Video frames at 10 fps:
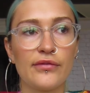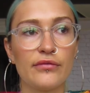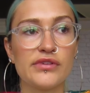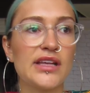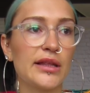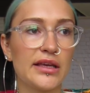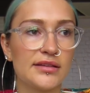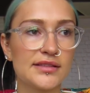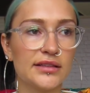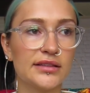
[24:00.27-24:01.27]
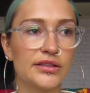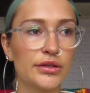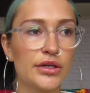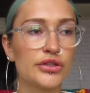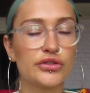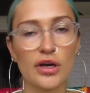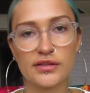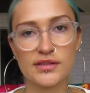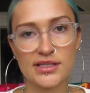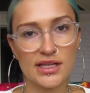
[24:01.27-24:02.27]
resilience and
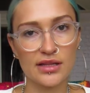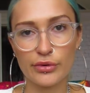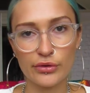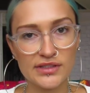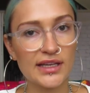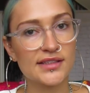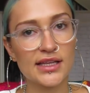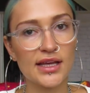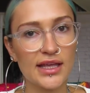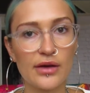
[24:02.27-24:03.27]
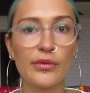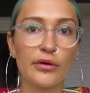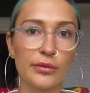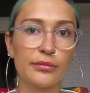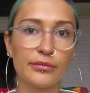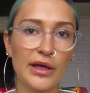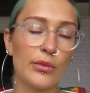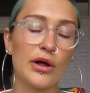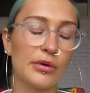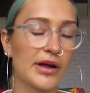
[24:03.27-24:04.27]
trust in the process that it will
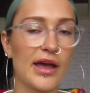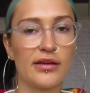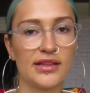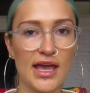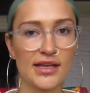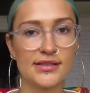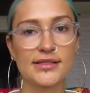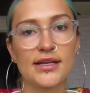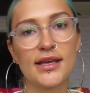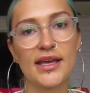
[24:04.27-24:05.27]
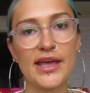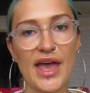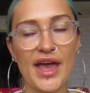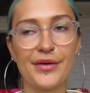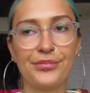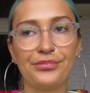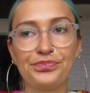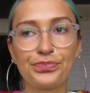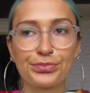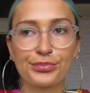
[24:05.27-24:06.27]
work out in the end.
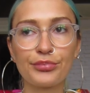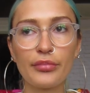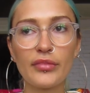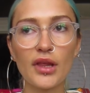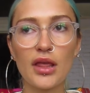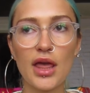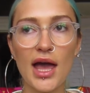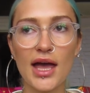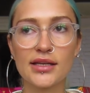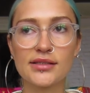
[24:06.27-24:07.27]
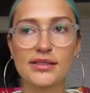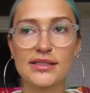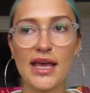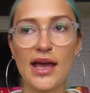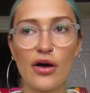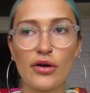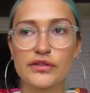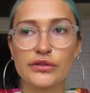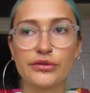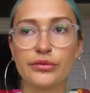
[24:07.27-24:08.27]
And yeah,
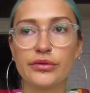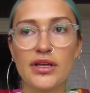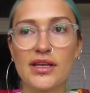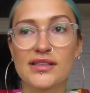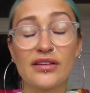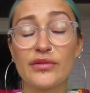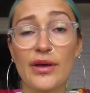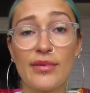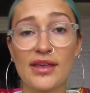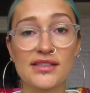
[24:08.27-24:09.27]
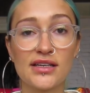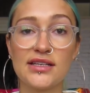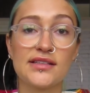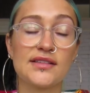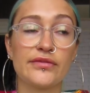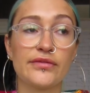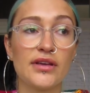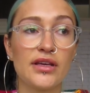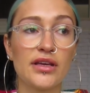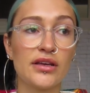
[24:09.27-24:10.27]
also some of my best ideas have
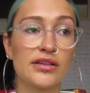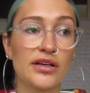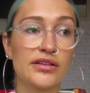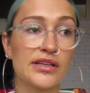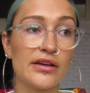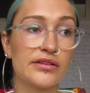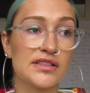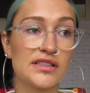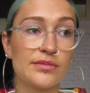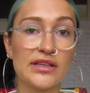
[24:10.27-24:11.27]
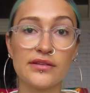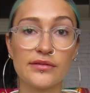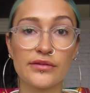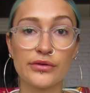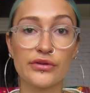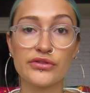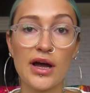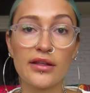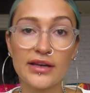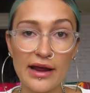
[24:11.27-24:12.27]
turned out just to be through
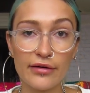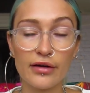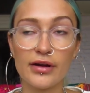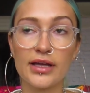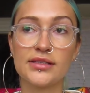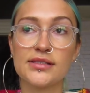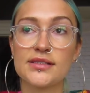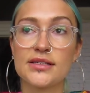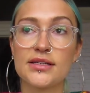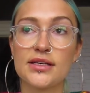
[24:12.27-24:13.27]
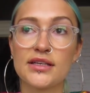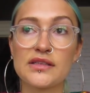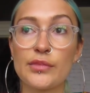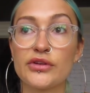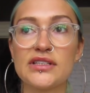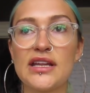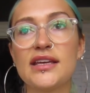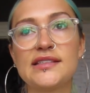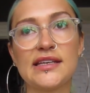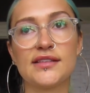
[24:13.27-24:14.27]
trial and error and
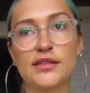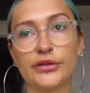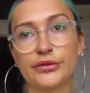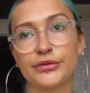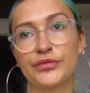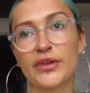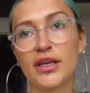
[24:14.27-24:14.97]
spontaneity. So